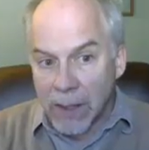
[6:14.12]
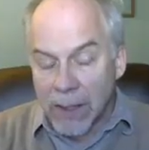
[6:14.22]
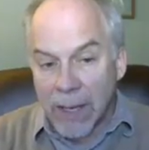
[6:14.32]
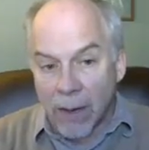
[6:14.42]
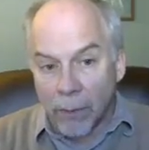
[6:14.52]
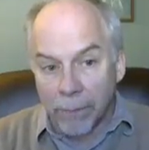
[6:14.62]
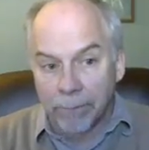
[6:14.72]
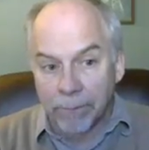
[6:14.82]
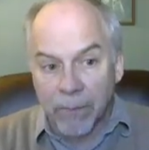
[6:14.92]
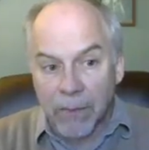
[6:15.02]
Now,
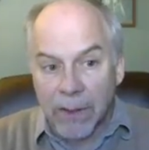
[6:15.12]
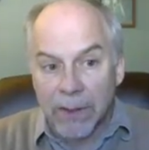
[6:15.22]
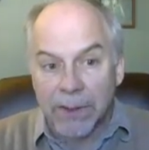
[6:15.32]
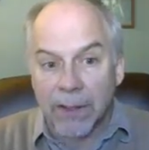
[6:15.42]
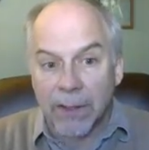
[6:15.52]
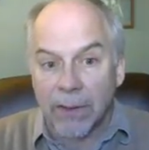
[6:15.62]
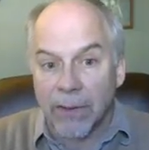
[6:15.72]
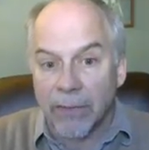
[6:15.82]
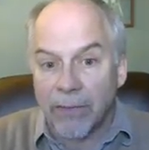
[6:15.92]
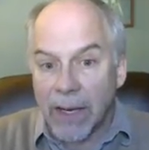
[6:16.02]

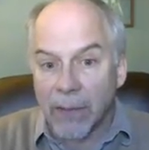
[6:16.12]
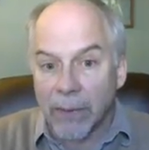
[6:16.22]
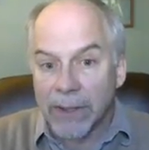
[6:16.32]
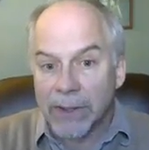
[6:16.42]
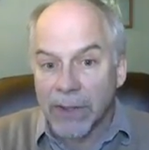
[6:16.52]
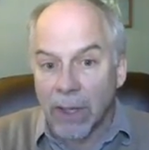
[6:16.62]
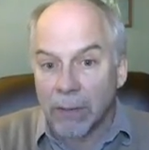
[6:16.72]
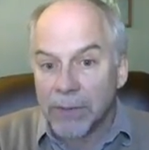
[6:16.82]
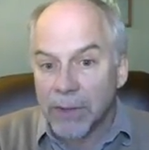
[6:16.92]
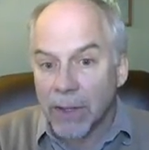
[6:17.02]
consider the following
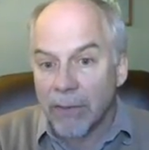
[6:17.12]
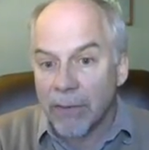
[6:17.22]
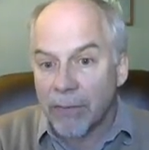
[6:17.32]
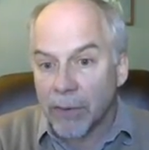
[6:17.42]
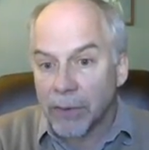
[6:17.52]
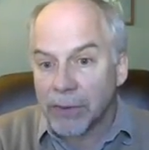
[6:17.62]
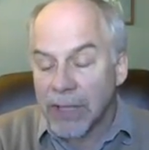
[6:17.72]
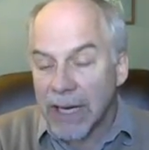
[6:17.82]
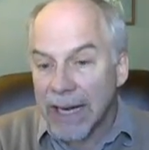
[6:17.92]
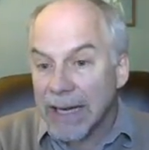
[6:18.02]
sums of the
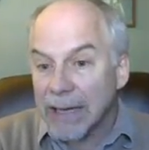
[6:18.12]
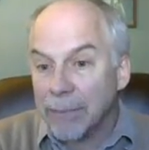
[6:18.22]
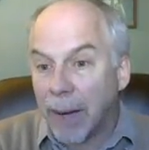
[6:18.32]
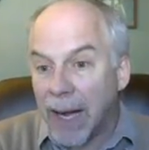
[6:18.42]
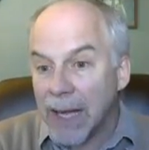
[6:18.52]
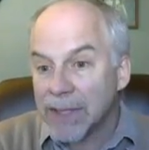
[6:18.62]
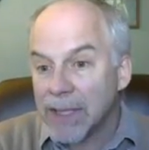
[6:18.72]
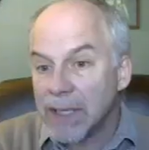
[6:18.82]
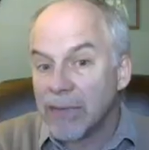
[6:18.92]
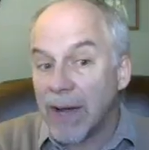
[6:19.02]
first n
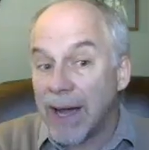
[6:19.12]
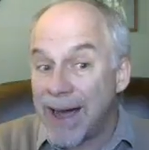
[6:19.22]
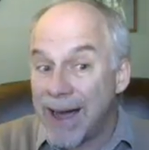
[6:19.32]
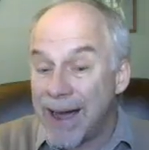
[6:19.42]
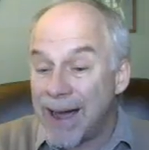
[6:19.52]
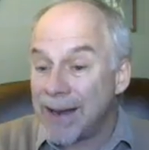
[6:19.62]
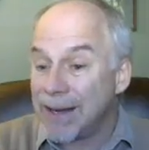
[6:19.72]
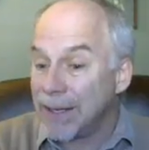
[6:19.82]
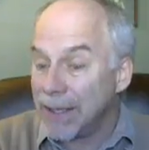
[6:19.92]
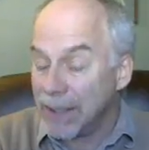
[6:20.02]
positive
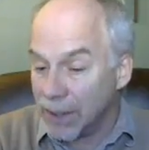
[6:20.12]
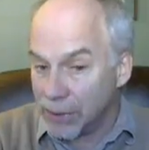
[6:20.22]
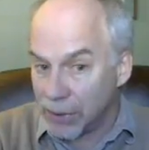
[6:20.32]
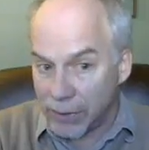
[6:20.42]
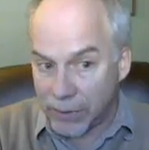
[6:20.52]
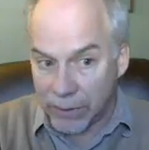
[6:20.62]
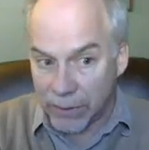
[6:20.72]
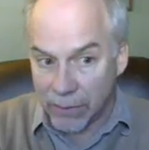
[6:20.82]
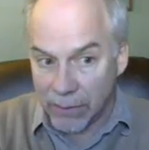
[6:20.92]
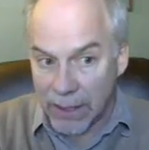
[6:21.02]
odd integers.
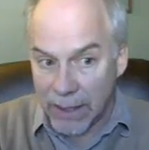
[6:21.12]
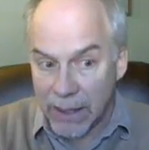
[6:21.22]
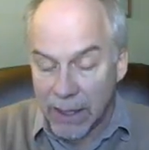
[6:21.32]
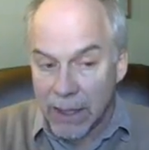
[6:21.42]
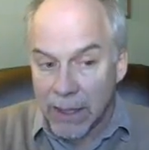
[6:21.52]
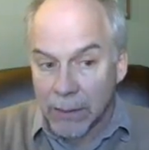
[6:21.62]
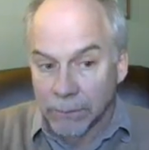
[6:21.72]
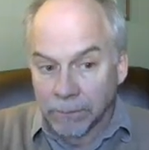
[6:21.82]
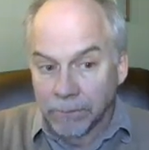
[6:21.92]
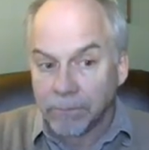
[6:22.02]
Okay?
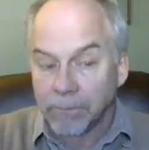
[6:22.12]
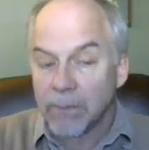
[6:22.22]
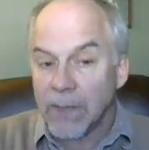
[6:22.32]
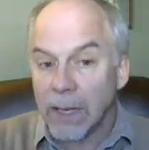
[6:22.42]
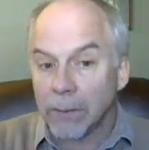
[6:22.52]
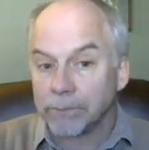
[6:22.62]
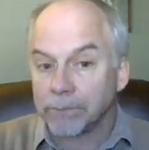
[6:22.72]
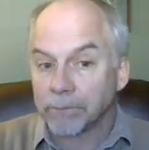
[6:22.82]
Now,